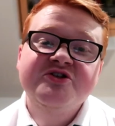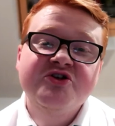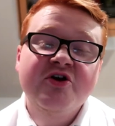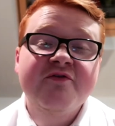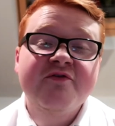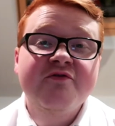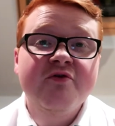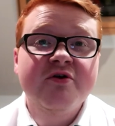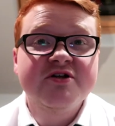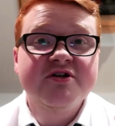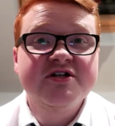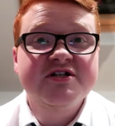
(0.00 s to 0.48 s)
So
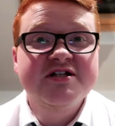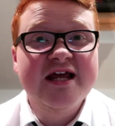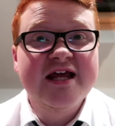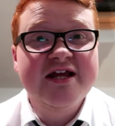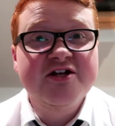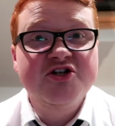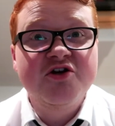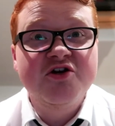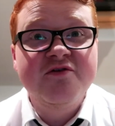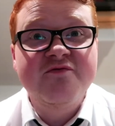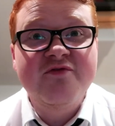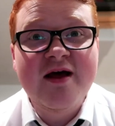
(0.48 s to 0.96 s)
if you want to
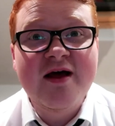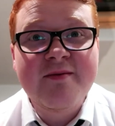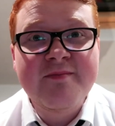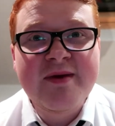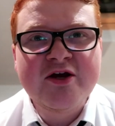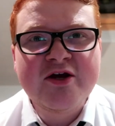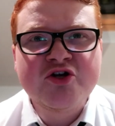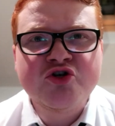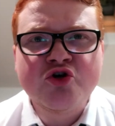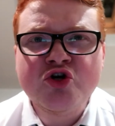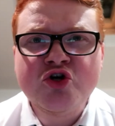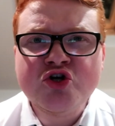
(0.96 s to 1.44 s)
stay tuned for that,
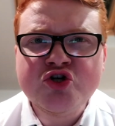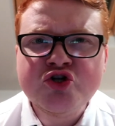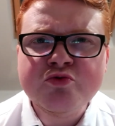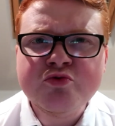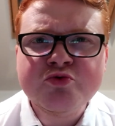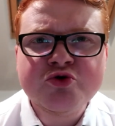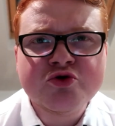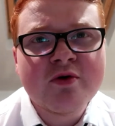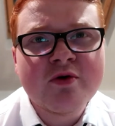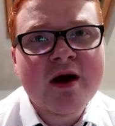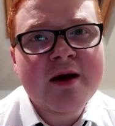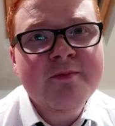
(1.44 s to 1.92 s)
make sure you
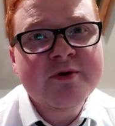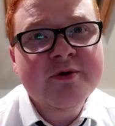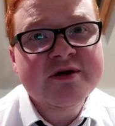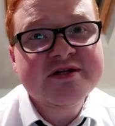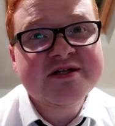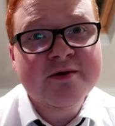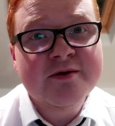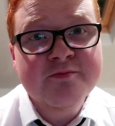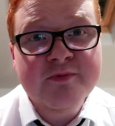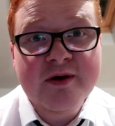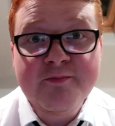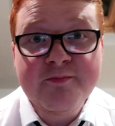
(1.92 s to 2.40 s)
subscribe,
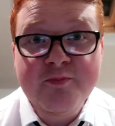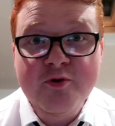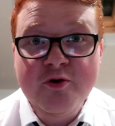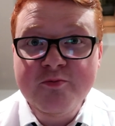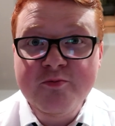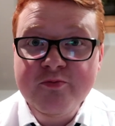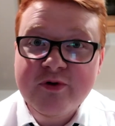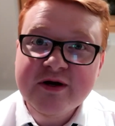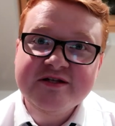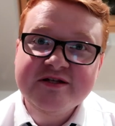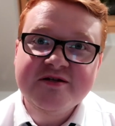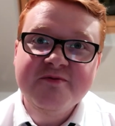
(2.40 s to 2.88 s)
press that red
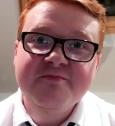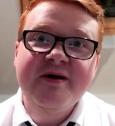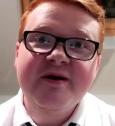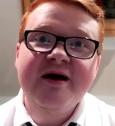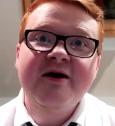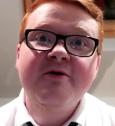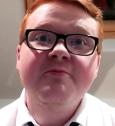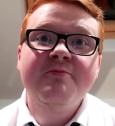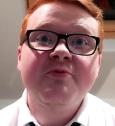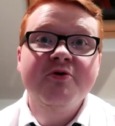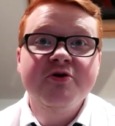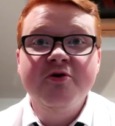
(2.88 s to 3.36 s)
button, press the
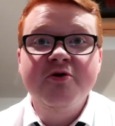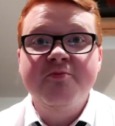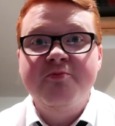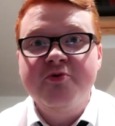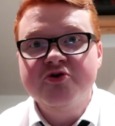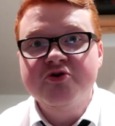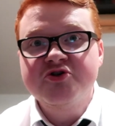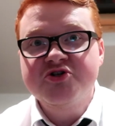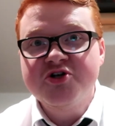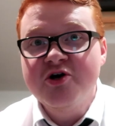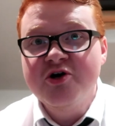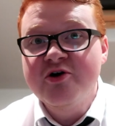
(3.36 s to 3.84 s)
bell, put your
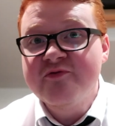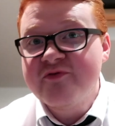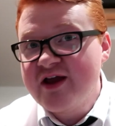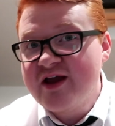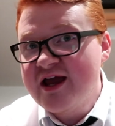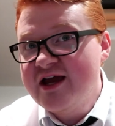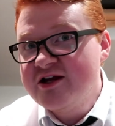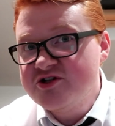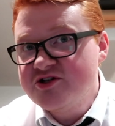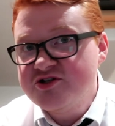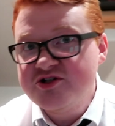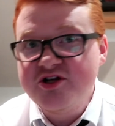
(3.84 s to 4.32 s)
push
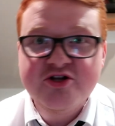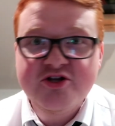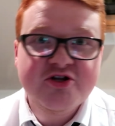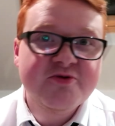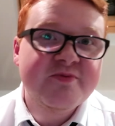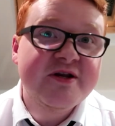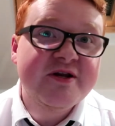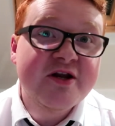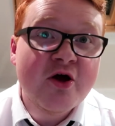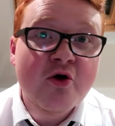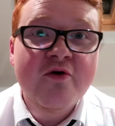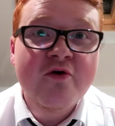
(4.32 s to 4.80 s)
notifications on to
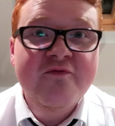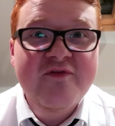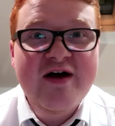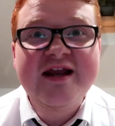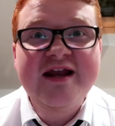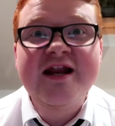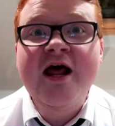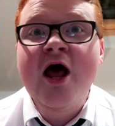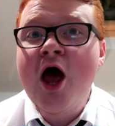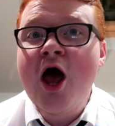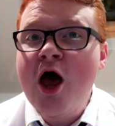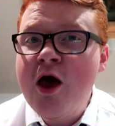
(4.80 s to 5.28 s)
be
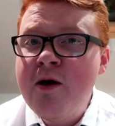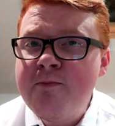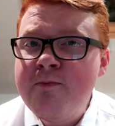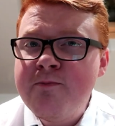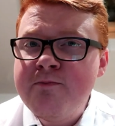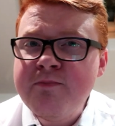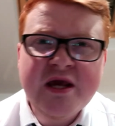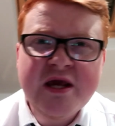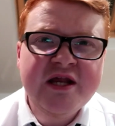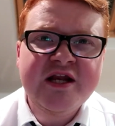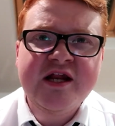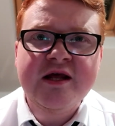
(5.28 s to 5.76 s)
notified
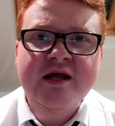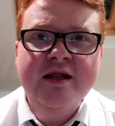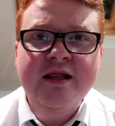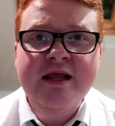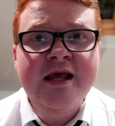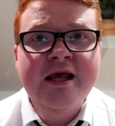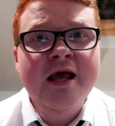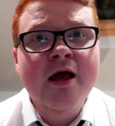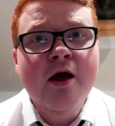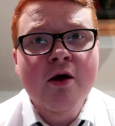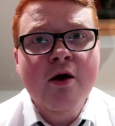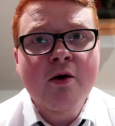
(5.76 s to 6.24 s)

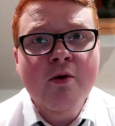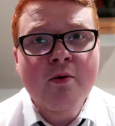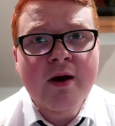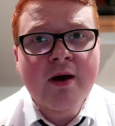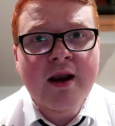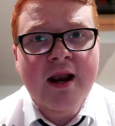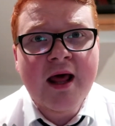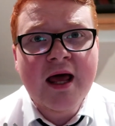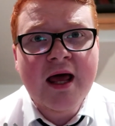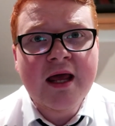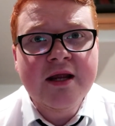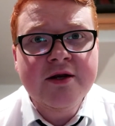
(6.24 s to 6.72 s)
immediately
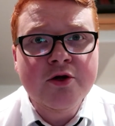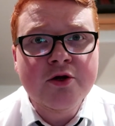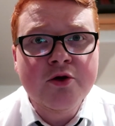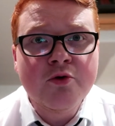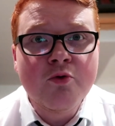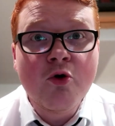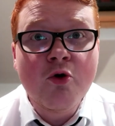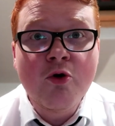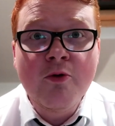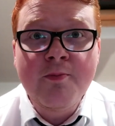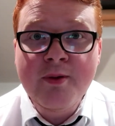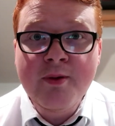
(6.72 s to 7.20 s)
when I
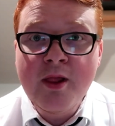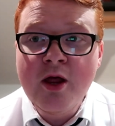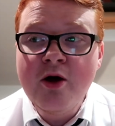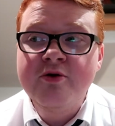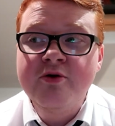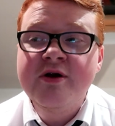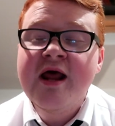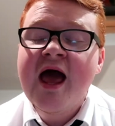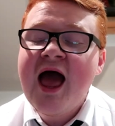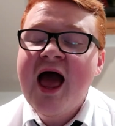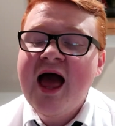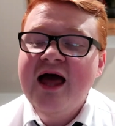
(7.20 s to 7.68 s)
do
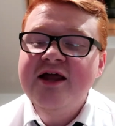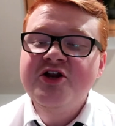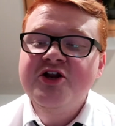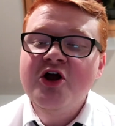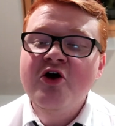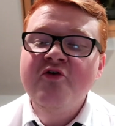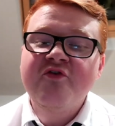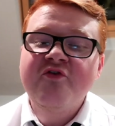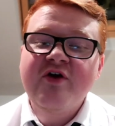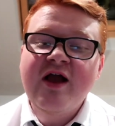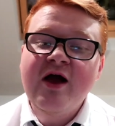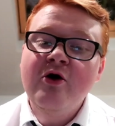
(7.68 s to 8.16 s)
upload. And
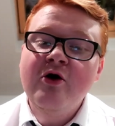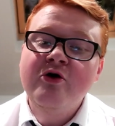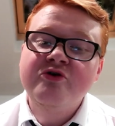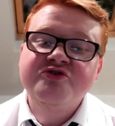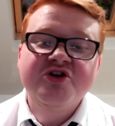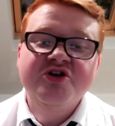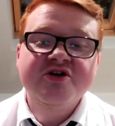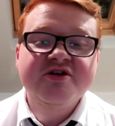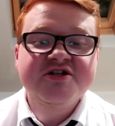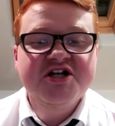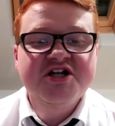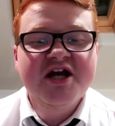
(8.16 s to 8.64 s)
don't forget
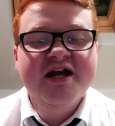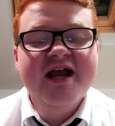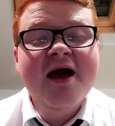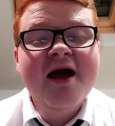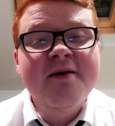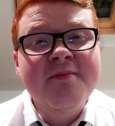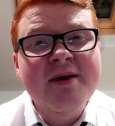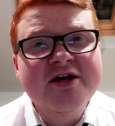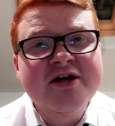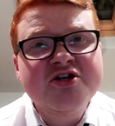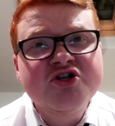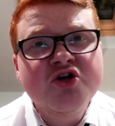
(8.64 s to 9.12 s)
also, you can check
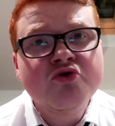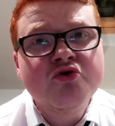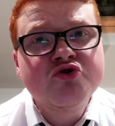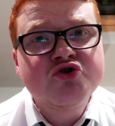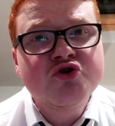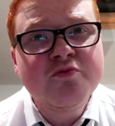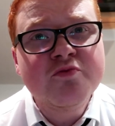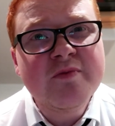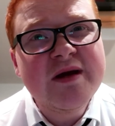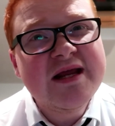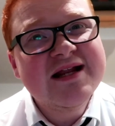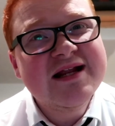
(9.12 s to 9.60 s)
out my
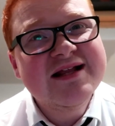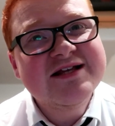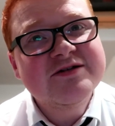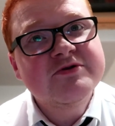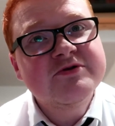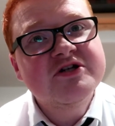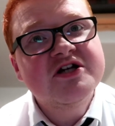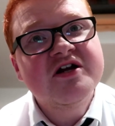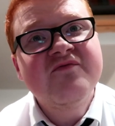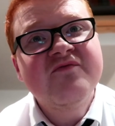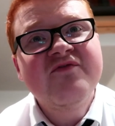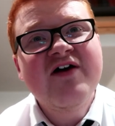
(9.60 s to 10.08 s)
social medias,
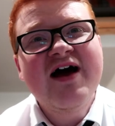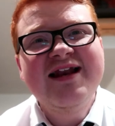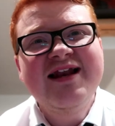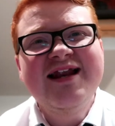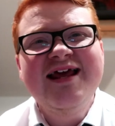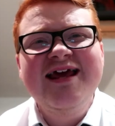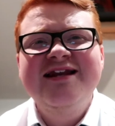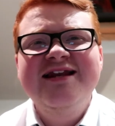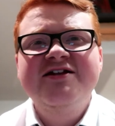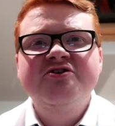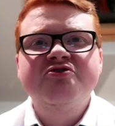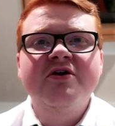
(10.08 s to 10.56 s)
which you can find
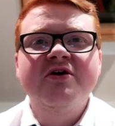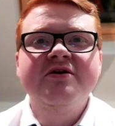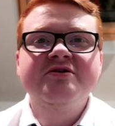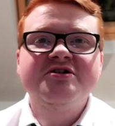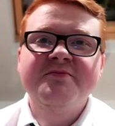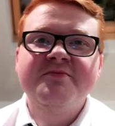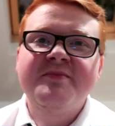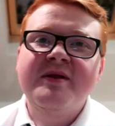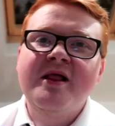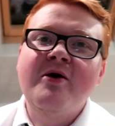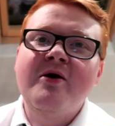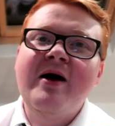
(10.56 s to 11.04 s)
in the
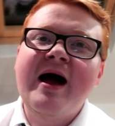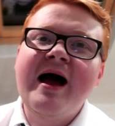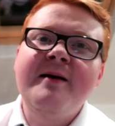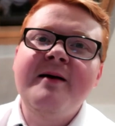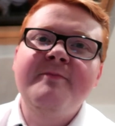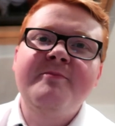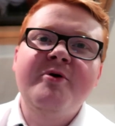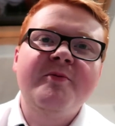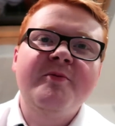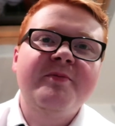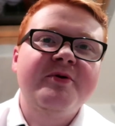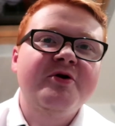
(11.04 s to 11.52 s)
description below
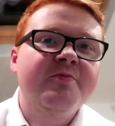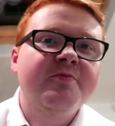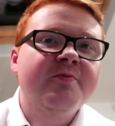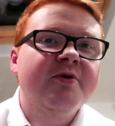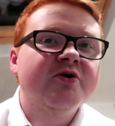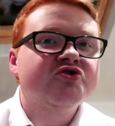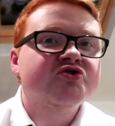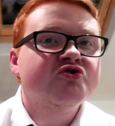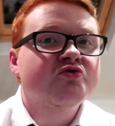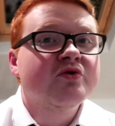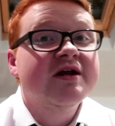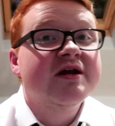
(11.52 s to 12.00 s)
and popping up
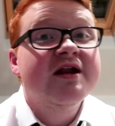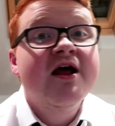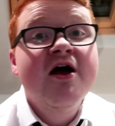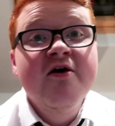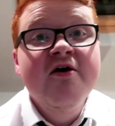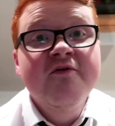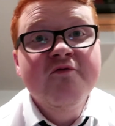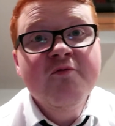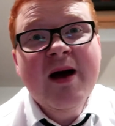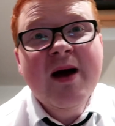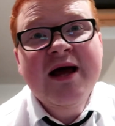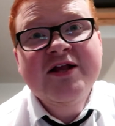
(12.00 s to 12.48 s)
on screen,
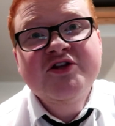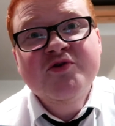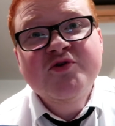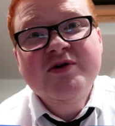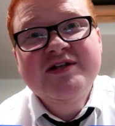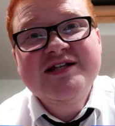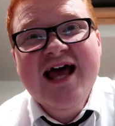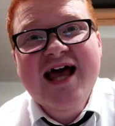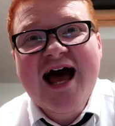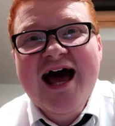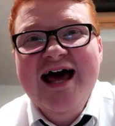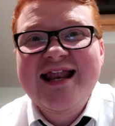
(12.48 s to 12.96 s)
for my
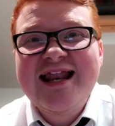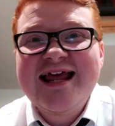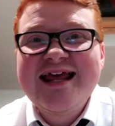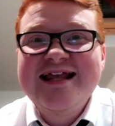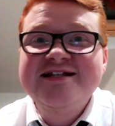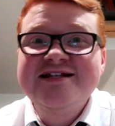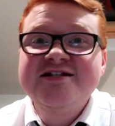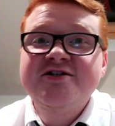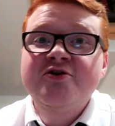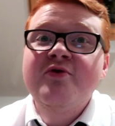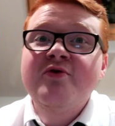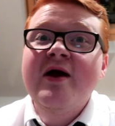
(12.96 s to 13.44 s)
Twitter and
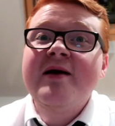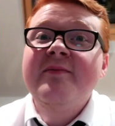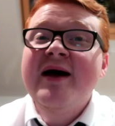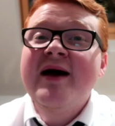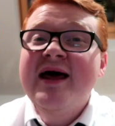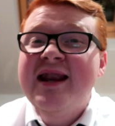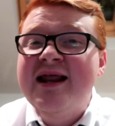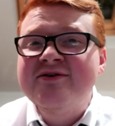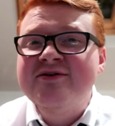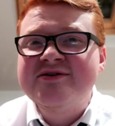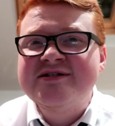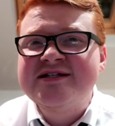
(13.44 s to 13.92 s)
Instagram.
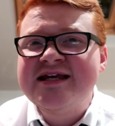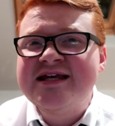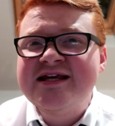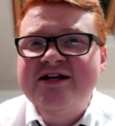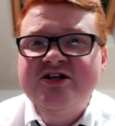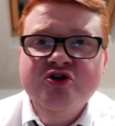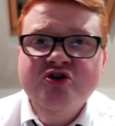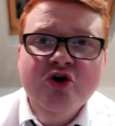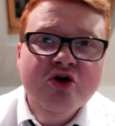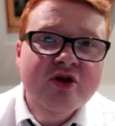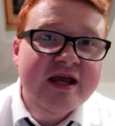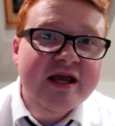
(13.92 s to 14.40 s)
And I'll see
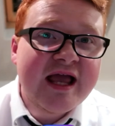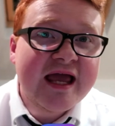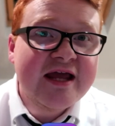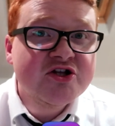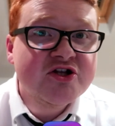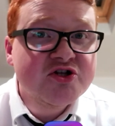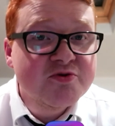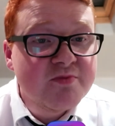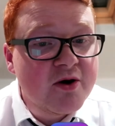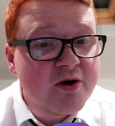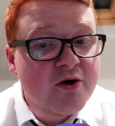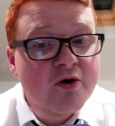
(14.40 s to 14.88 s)
you all
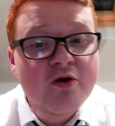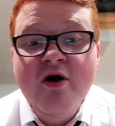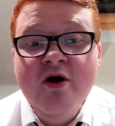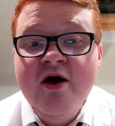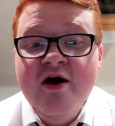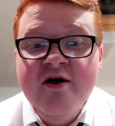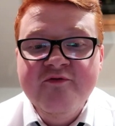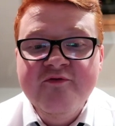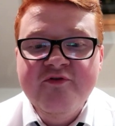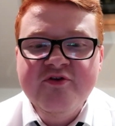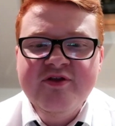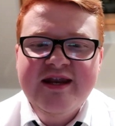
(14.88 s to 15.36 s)
again tomorrow
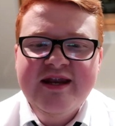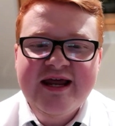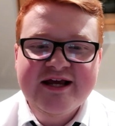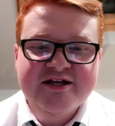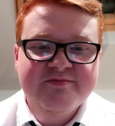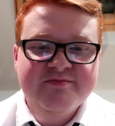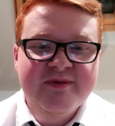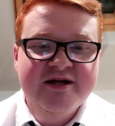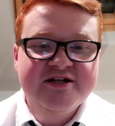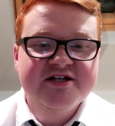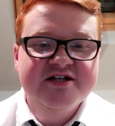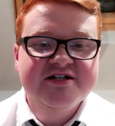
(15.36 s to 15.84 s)
for the
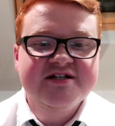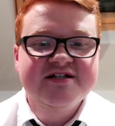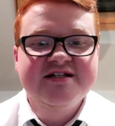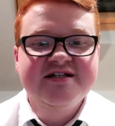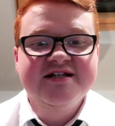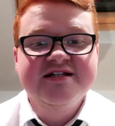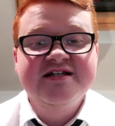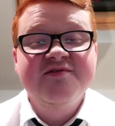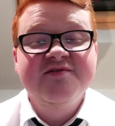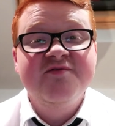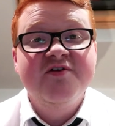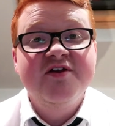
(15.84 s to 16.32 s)
next Manchester
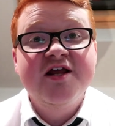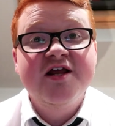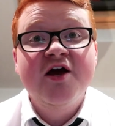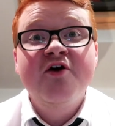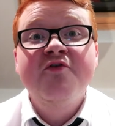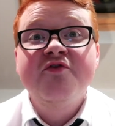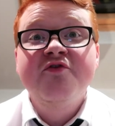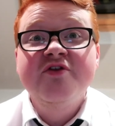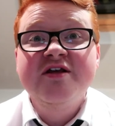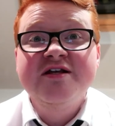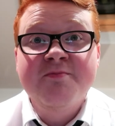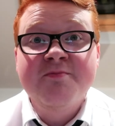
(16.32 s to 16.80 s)
City
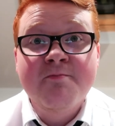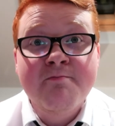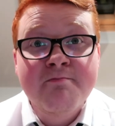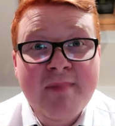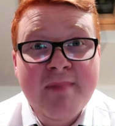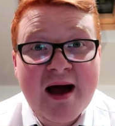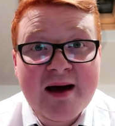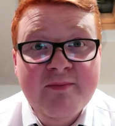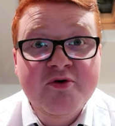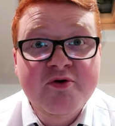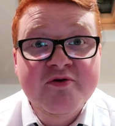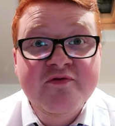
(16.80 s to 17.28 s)
video for this
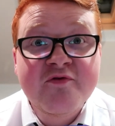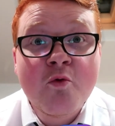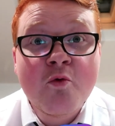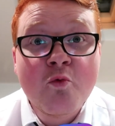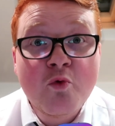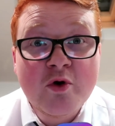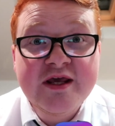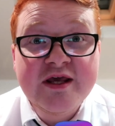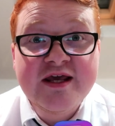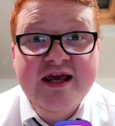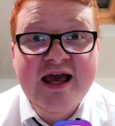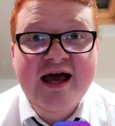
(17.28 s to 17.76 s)
mammoth
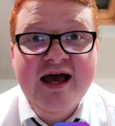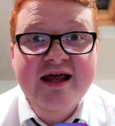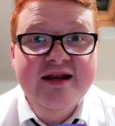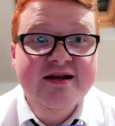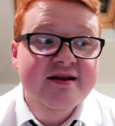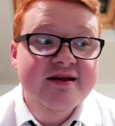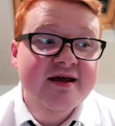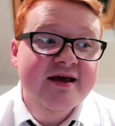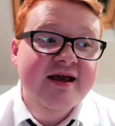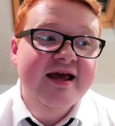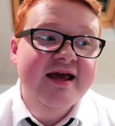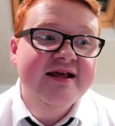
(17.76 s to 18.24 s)

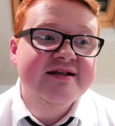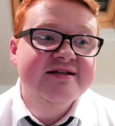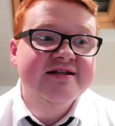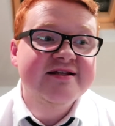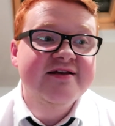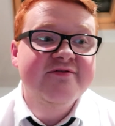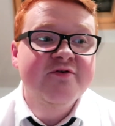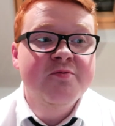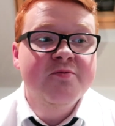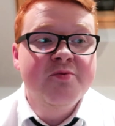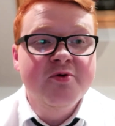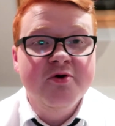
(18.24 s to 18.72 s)
weekend against
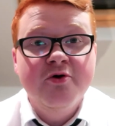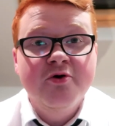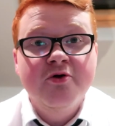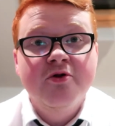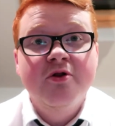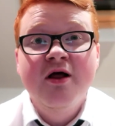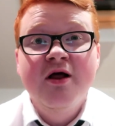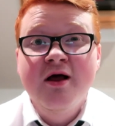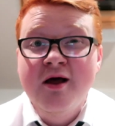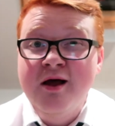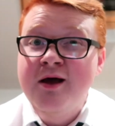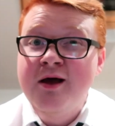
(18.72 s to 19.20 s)

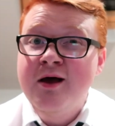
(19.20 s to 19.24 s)
Liverpool.